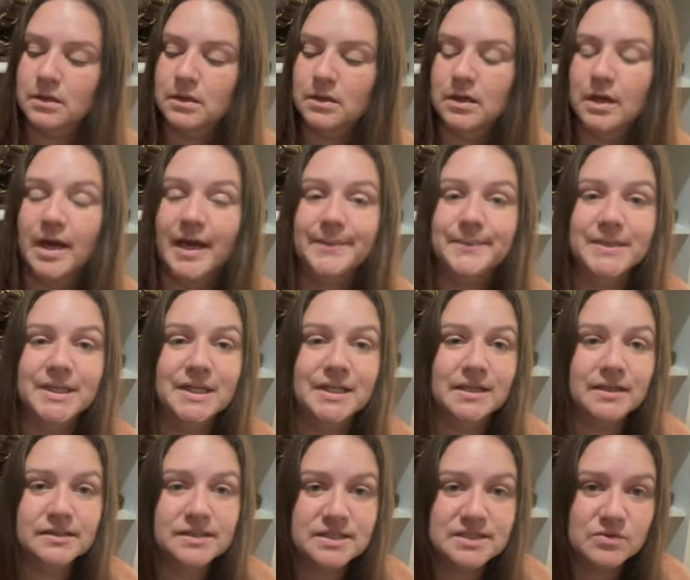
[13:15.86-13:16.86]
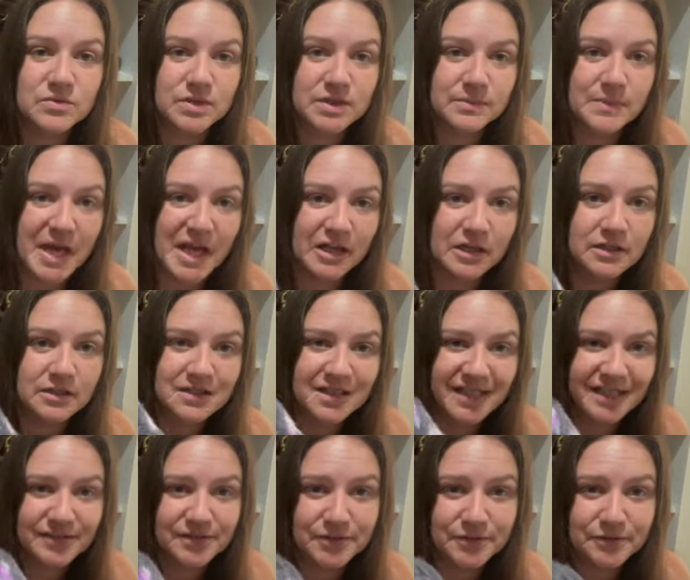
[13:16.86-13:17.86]
I mean, does it really matter? I
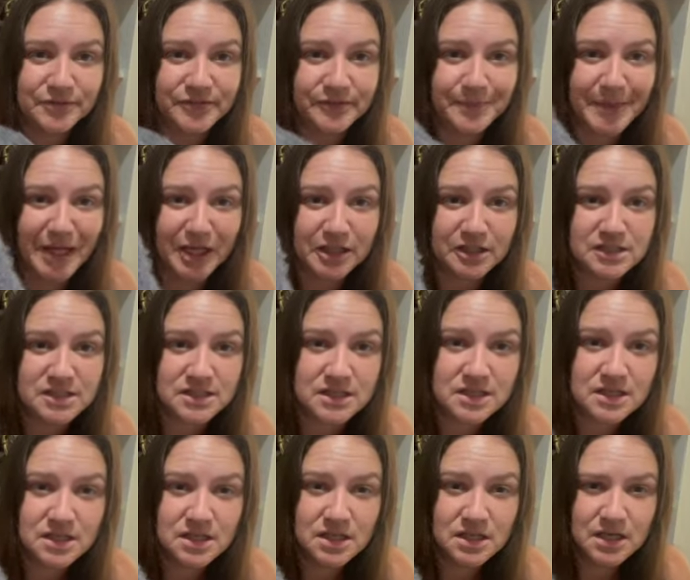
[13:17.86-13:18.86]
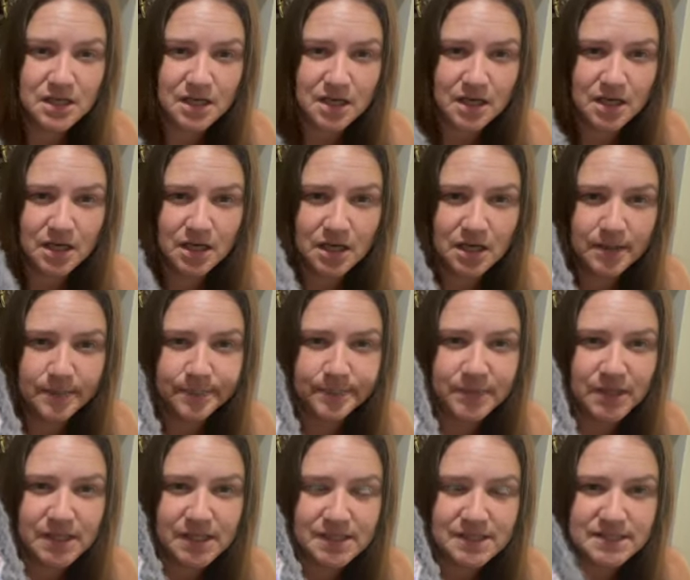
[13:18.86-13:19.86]
don't know if it matters.
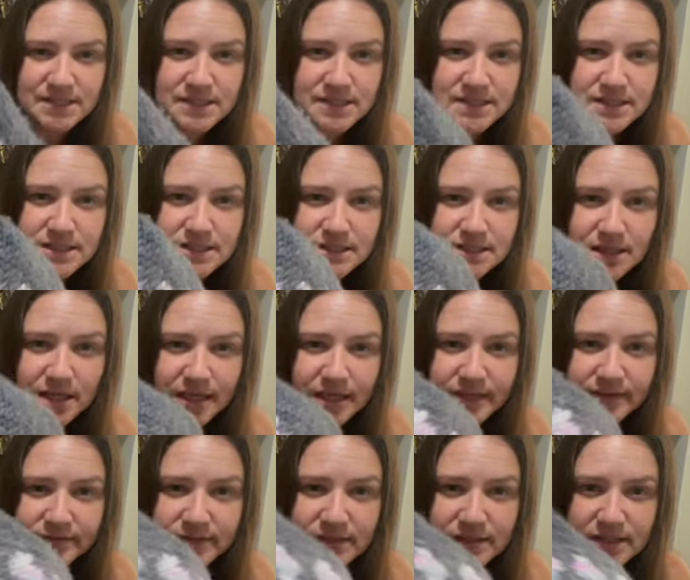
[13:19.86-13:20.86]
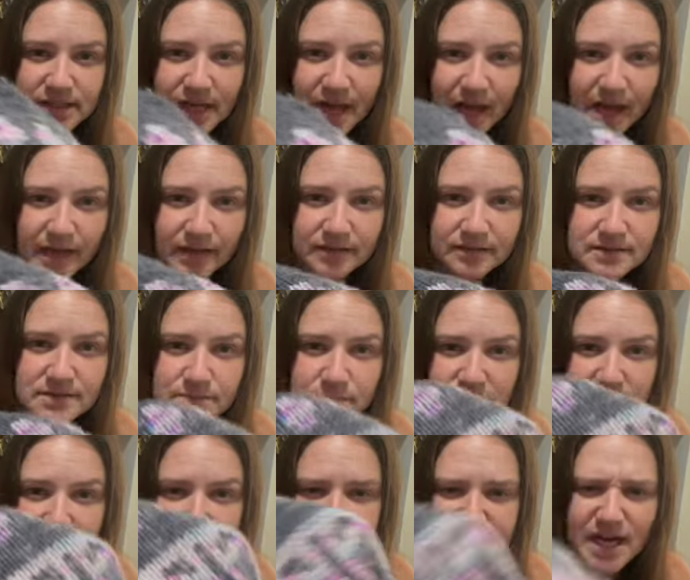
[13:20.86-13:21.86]
Because I haven't dyed some of
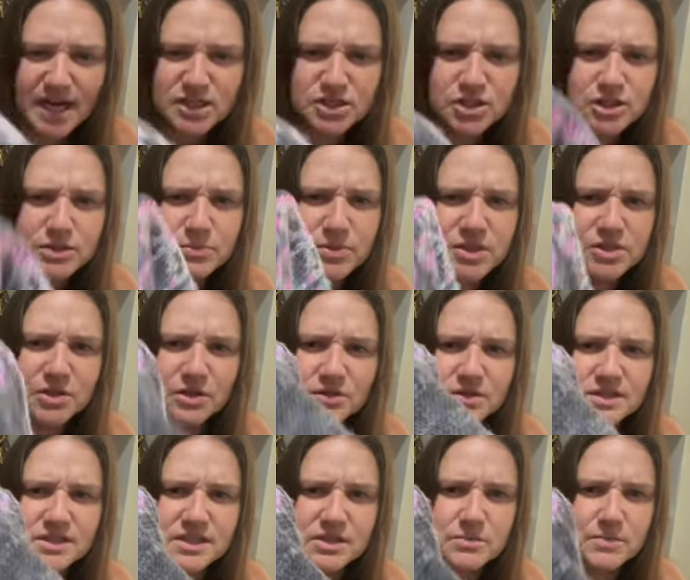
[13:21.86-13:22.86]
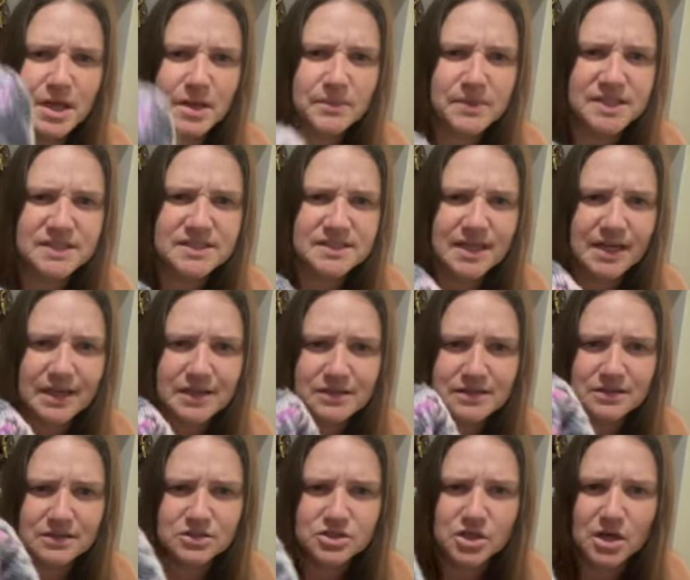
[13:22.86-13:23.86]
these. Actually, Patronus, there might be a skein in the
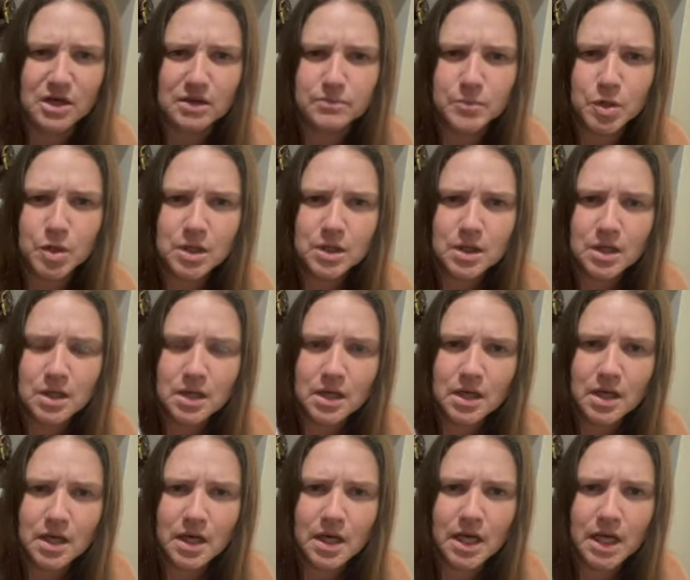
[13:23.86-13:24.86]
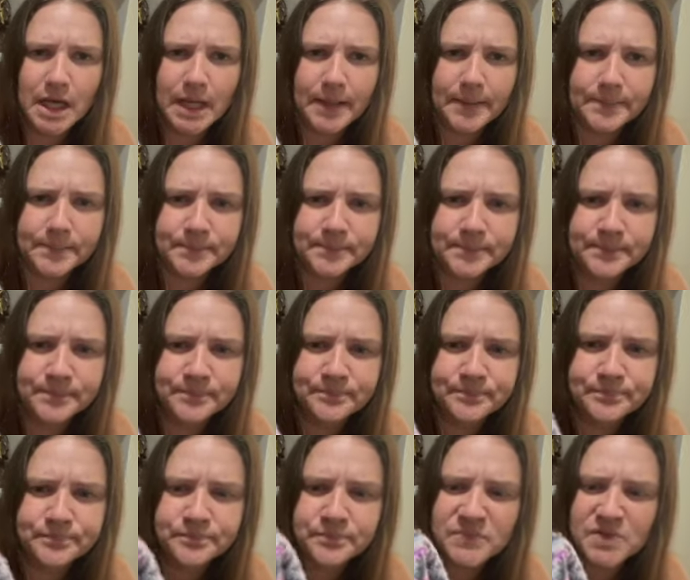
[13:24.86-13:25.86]
shop. I'll
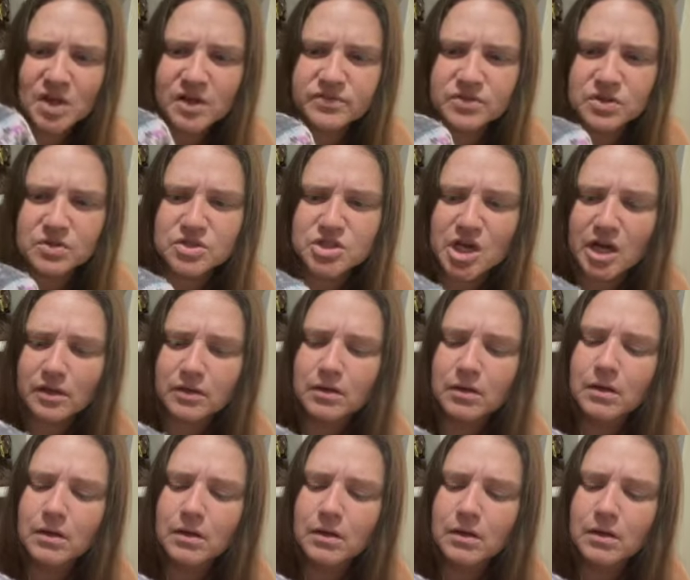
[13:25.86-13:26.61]
have to go check.